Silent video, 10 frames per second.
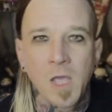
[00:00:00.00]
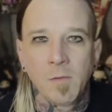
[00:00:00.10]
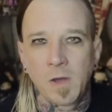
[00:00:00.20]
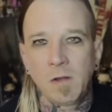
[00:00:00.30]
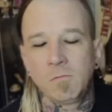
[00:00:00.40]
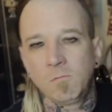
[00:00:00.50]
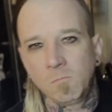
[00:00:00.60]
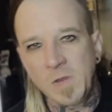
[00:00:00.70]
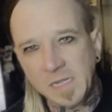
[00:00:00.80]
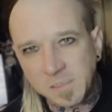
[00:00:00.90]
But
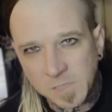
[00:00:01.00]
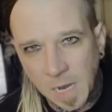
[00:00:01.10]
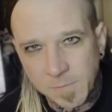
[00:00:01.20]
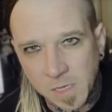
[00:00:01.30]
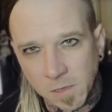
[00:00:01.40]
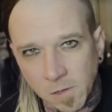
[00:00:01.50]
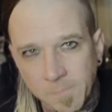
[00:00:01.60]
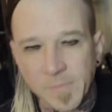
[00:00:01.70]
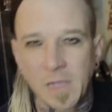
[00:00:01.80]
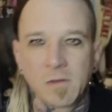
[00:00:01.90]
we had some time to kill,
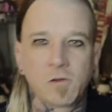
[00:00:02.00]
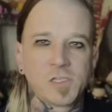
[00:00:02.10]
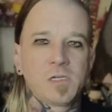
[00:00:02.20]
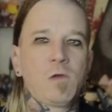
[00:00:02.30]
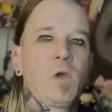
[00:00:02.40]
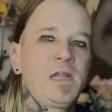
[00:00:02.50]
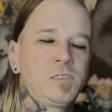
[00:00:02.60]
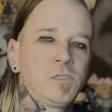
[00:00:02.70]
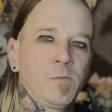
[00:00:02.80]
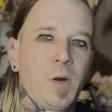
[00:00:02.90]
and Chris and I went
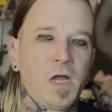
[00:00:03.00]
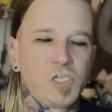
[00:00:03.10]
into the pawn